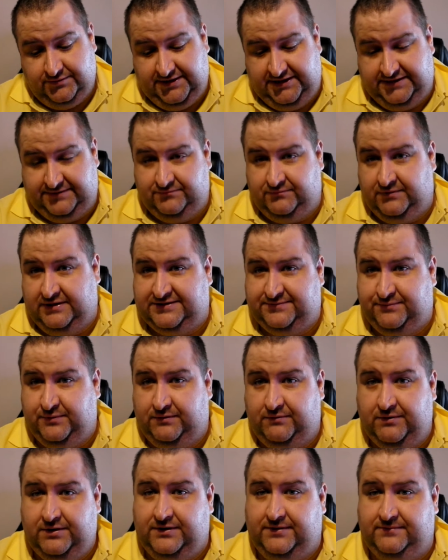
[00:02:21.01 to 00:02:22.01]
That runs pretty
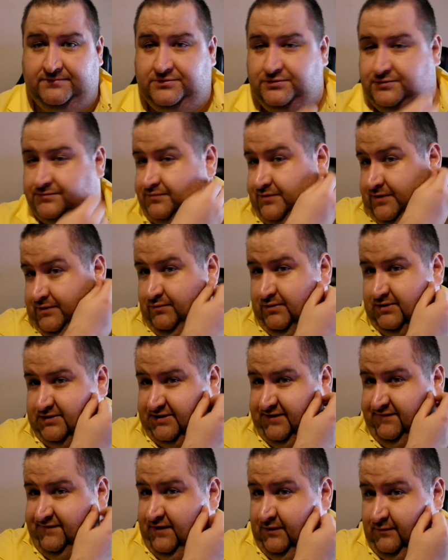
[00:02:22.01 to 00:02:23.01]
well. I'm doing pretty well
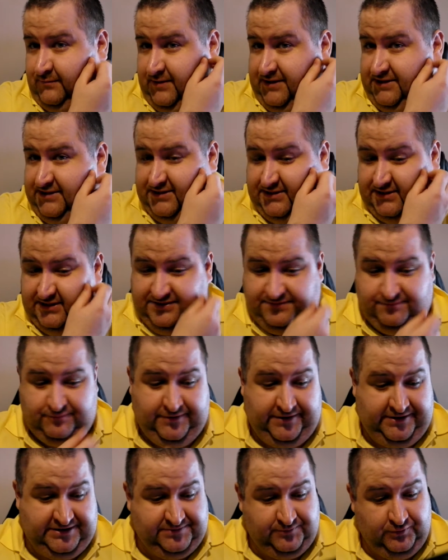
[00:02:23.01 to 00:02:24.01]
so far with maintenance. That's
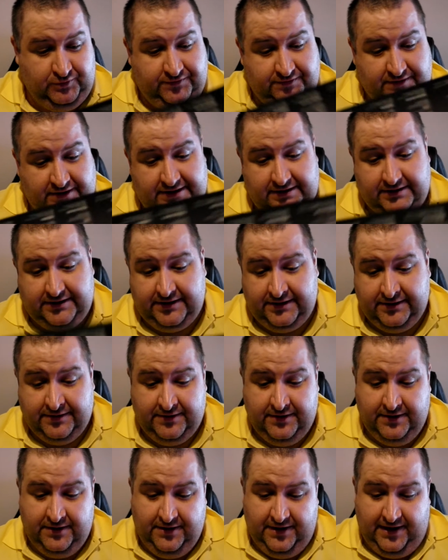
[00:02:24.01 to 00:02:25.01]
pretty smooth lately.
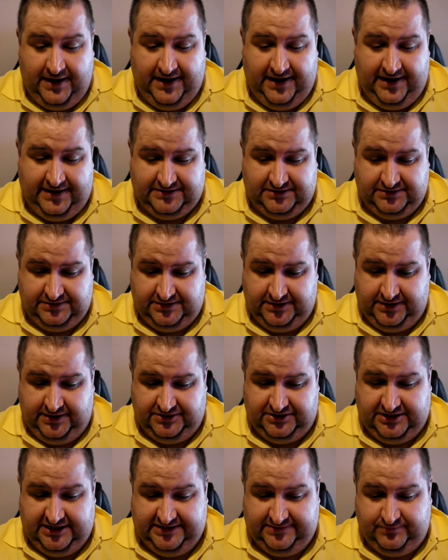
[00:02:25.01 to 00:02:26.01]
It's also got
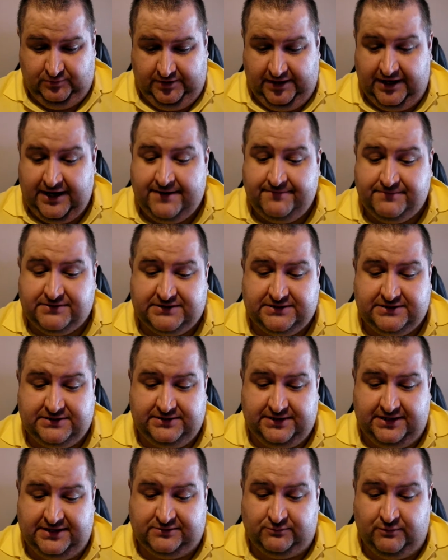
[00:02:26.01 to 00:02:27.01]
changeable amps
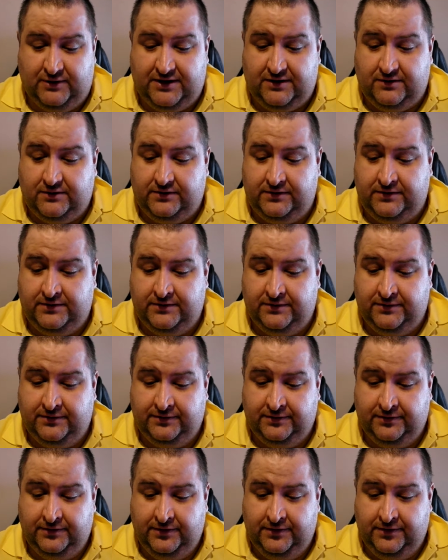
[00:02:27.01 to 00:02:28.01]
as well
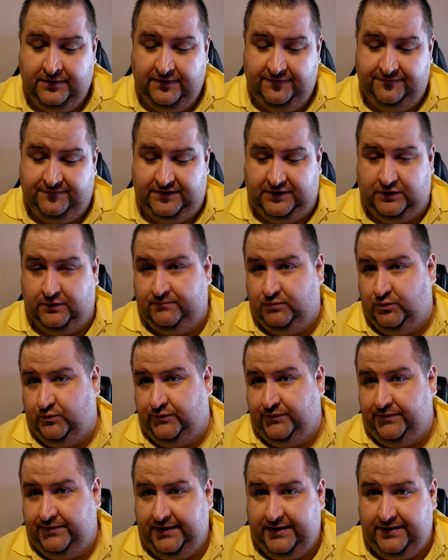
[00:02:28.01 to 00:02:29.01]
for the onboard
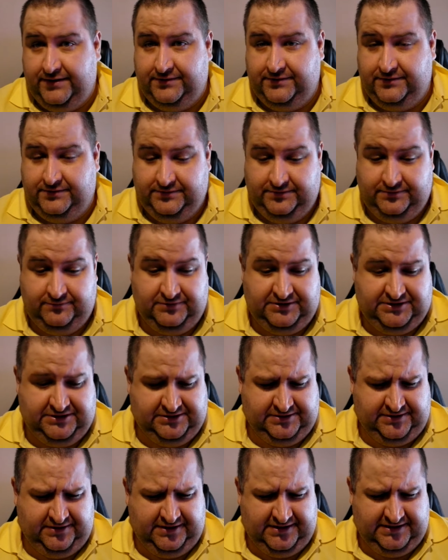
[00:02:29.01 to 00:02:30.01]
audio, which is,
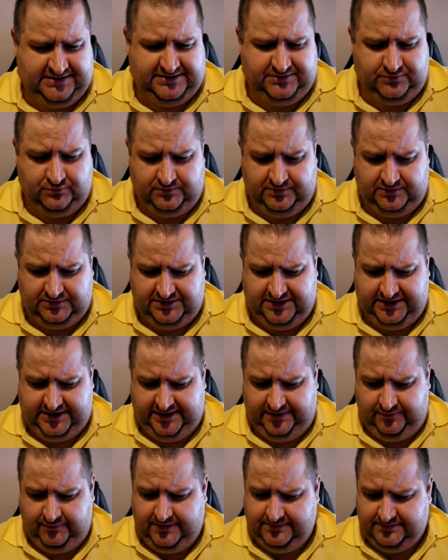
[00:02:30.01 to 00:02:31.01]
I think it's still Realtek
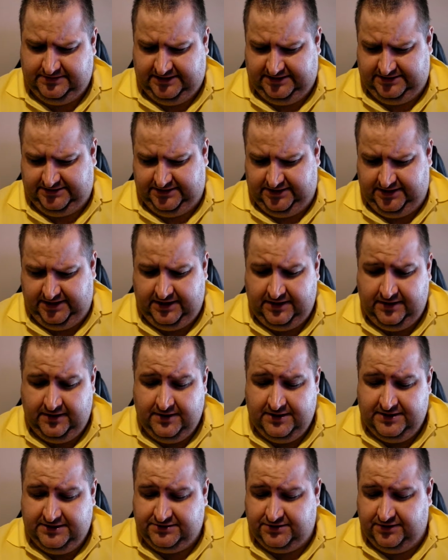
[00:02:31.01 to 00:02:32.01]
anyway, but that's okay.
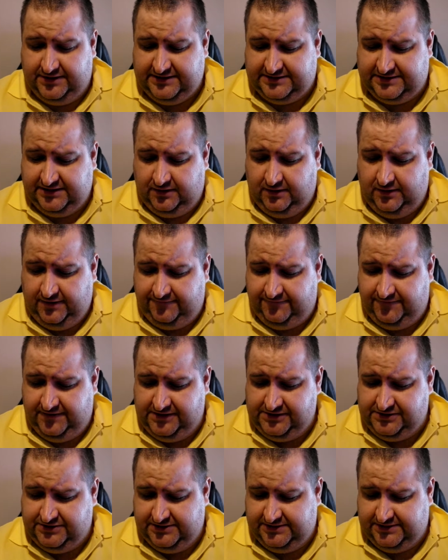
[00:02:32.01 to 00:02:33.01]
It's got SLI
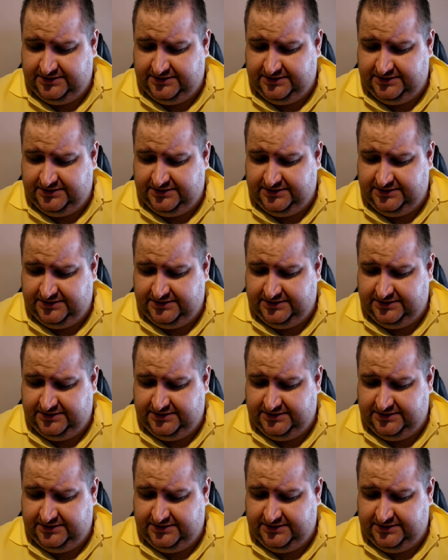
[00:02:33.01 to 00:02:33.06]
features.